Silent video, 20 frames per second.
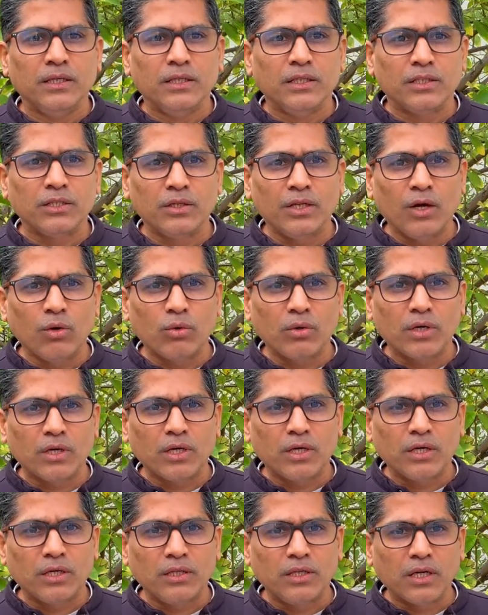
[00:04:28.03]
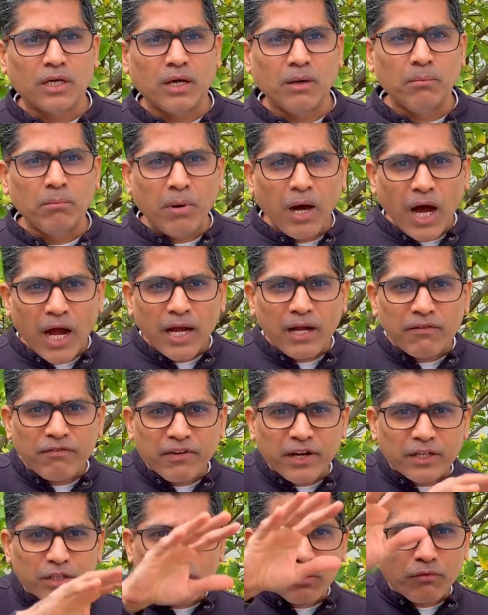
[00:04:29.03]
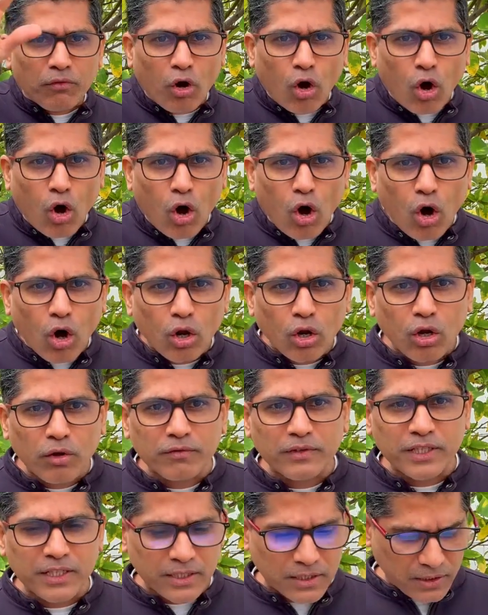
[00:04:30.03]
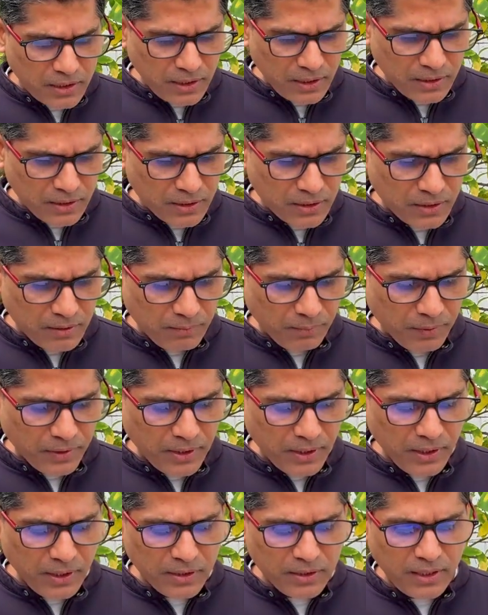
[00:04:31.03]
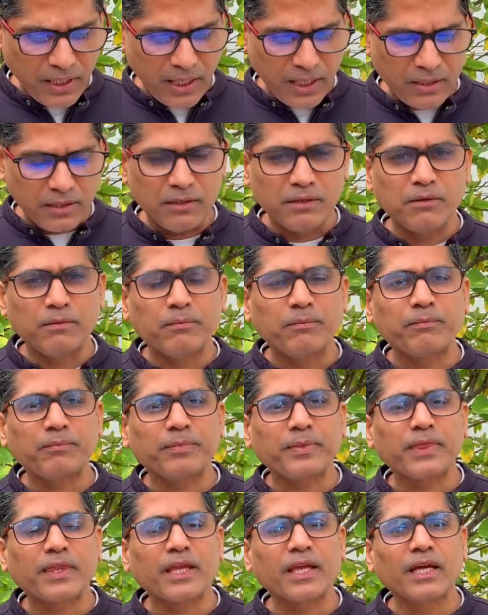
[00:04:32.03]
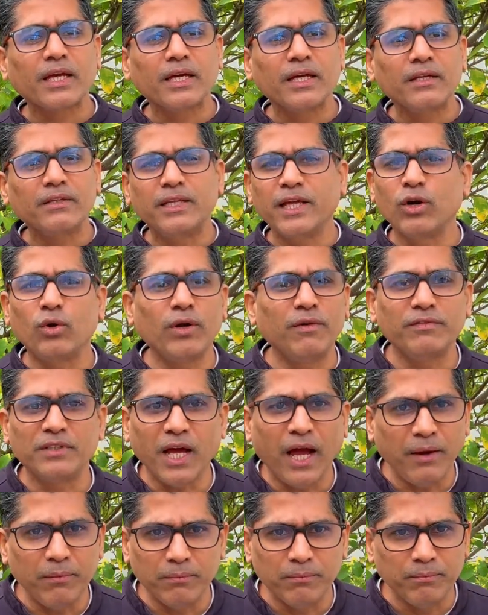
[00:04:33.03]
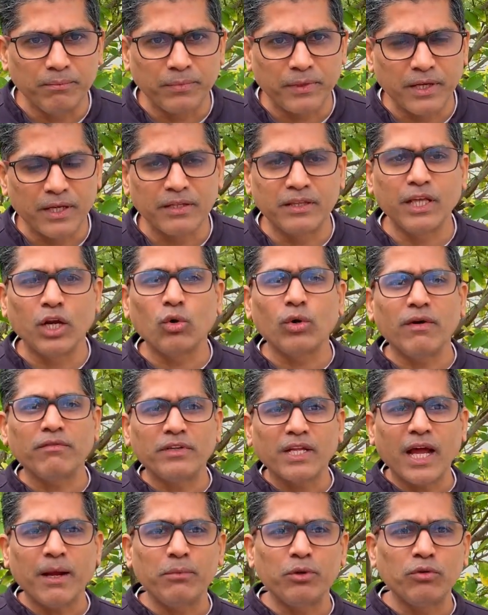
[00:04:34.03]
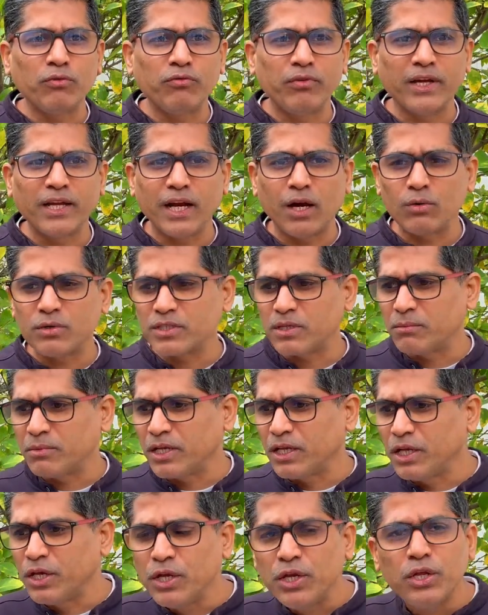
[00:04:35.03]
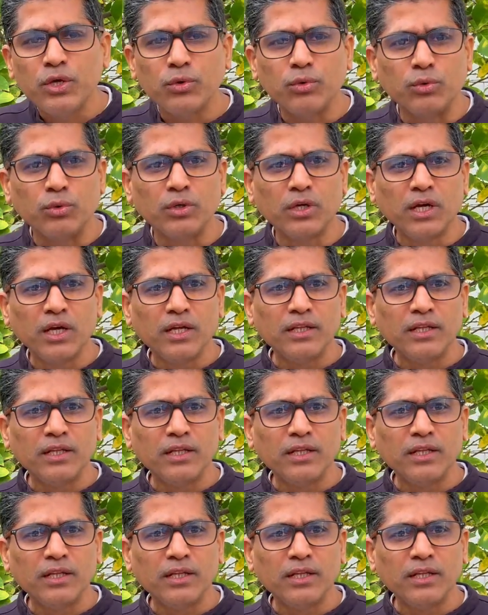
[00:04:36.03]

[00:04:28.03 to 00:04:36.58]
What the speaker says: So now the combined effect of all of these things is that they don't have time. They don't have time to figure out something new.